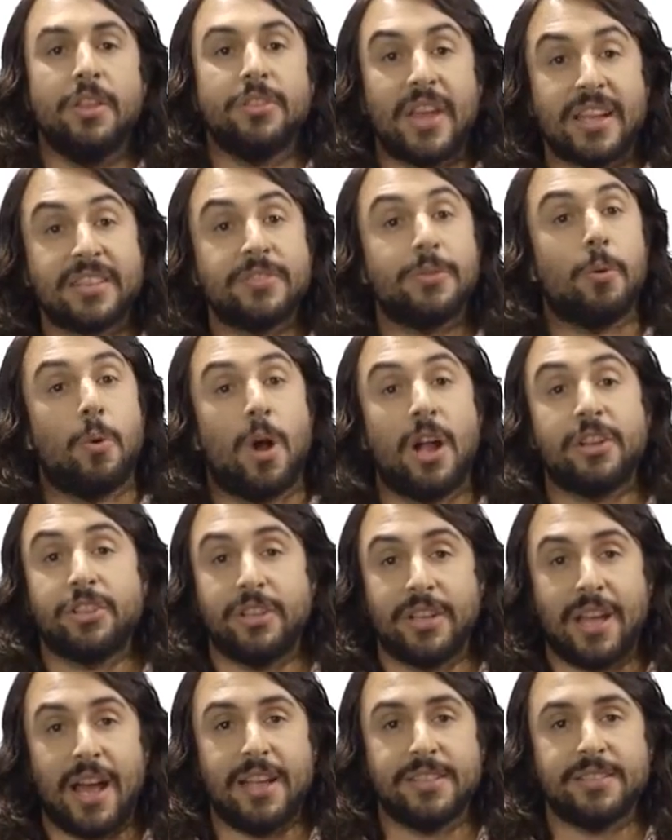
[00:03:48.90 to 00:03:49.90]
Thanks for
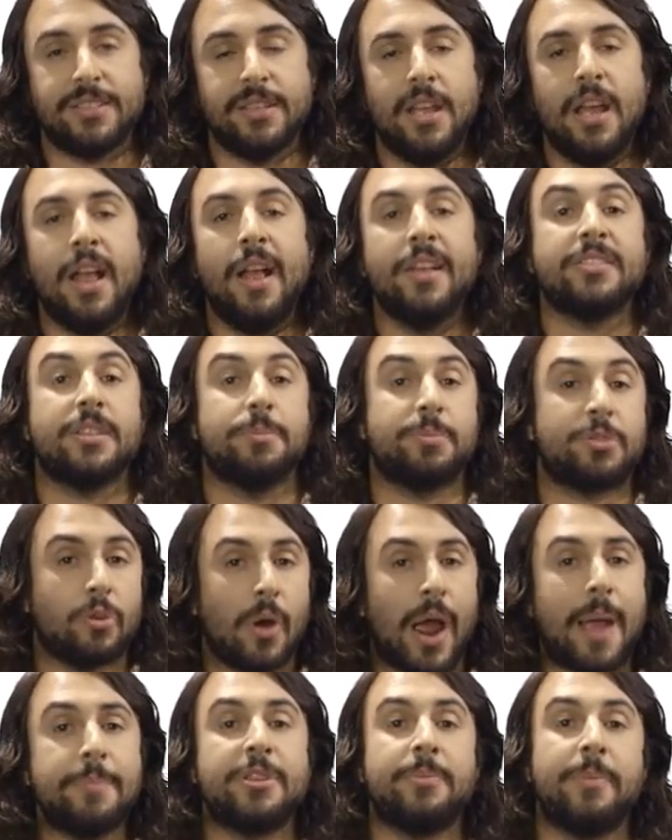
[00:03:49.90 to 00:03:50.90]
watching, guys.
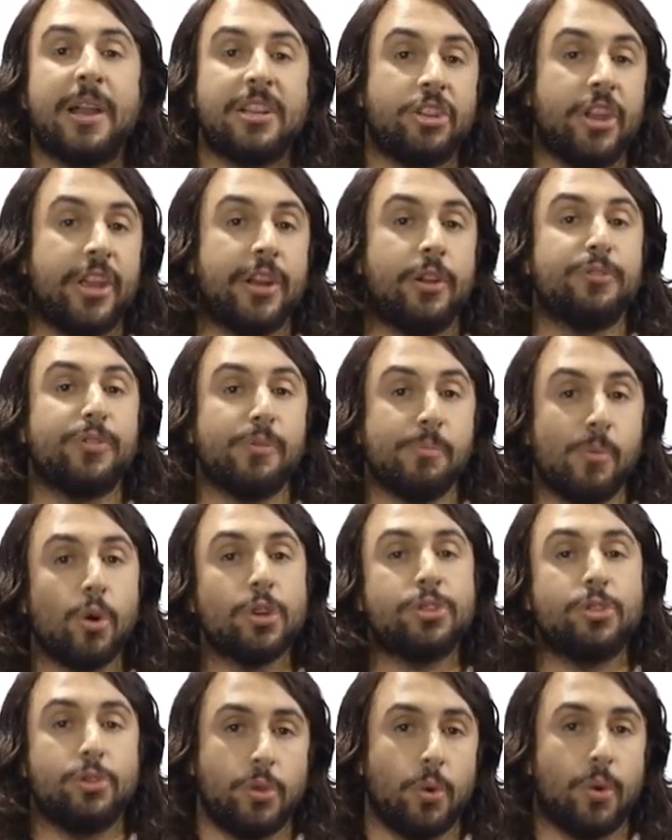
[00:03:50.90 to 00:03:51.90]
Subscribe to my channel for
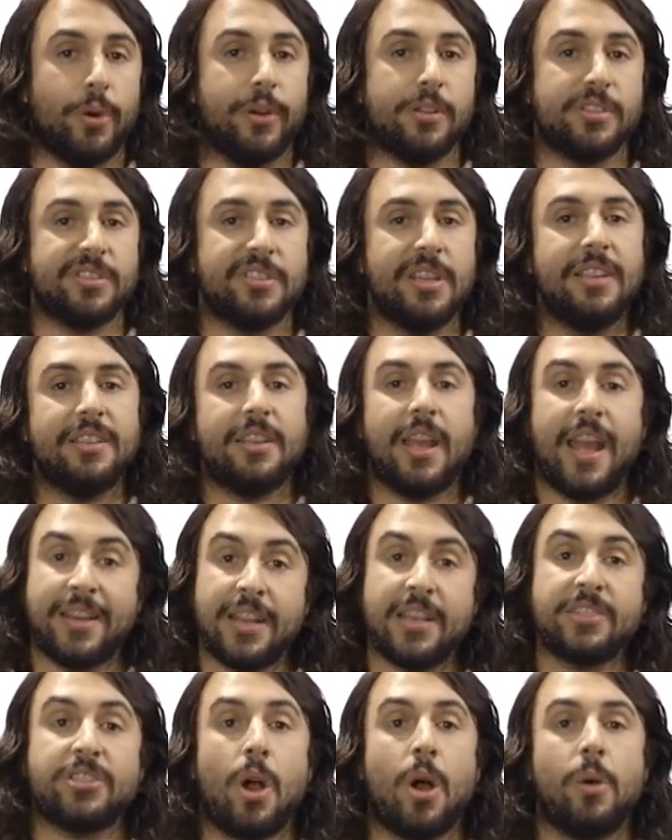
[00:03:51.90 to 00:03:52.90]
more tutorials,
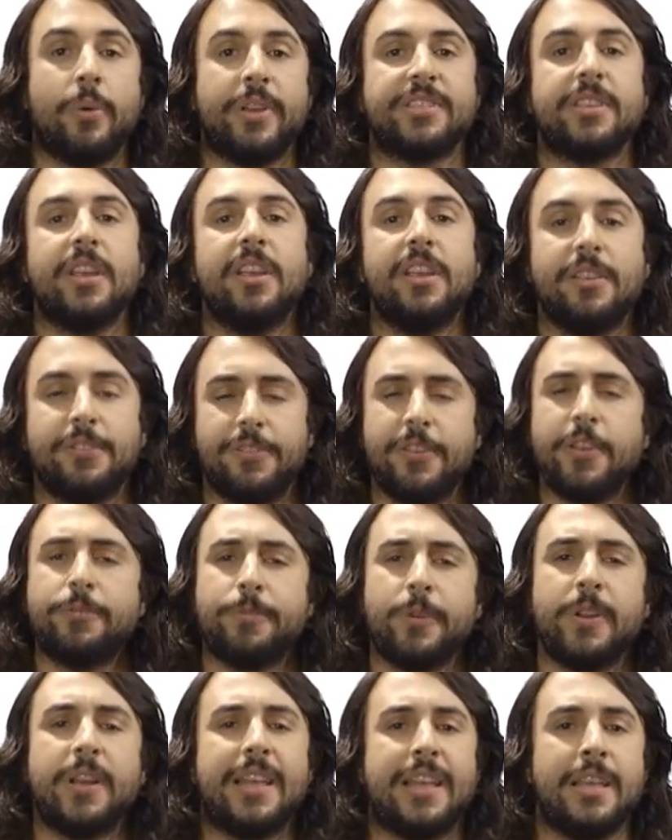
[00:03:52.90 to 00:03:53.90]
and as always, feel
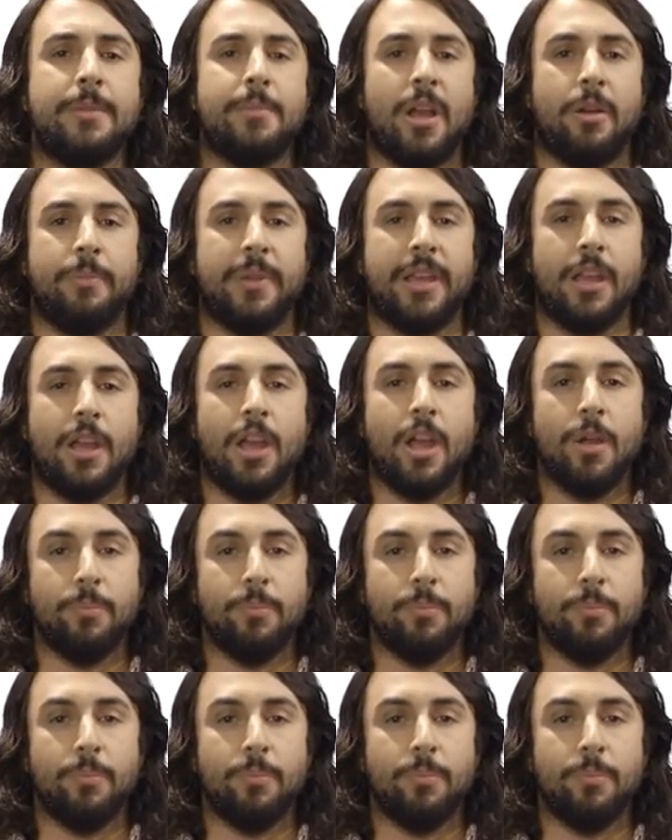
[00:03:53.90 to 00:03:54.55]
free to email me,